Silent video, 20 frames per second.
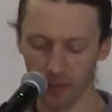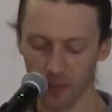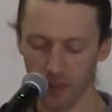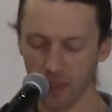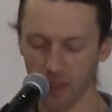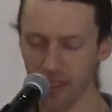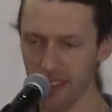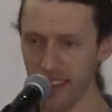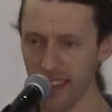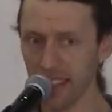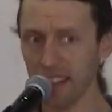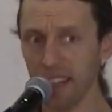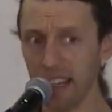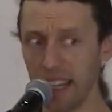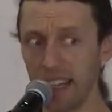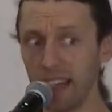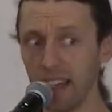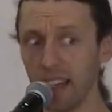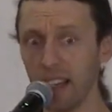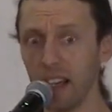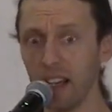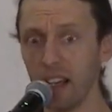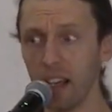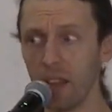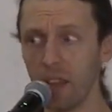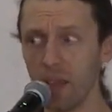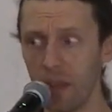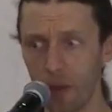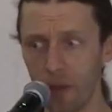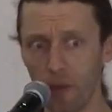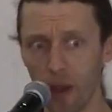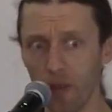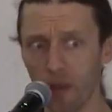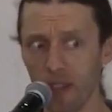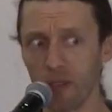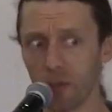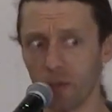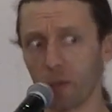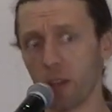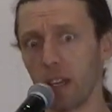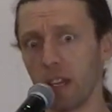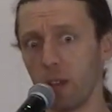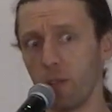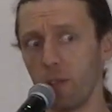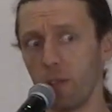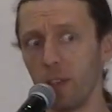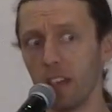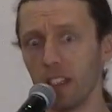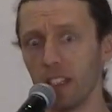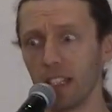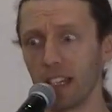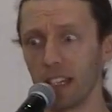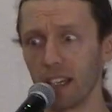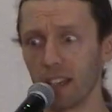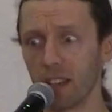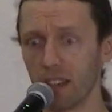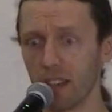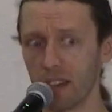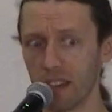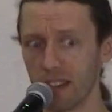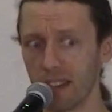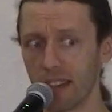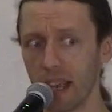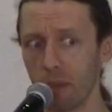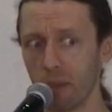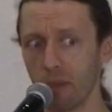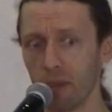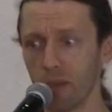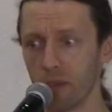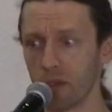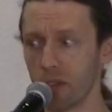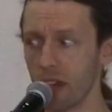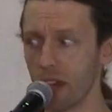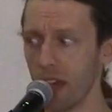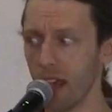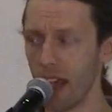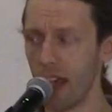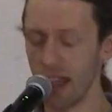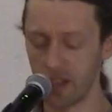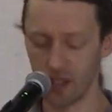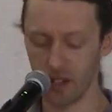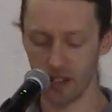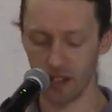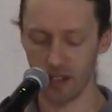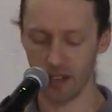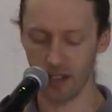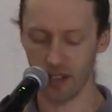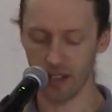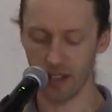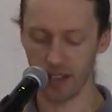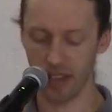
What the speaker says: Suddenly, they've got this funny feeling, the disciples and Jesus.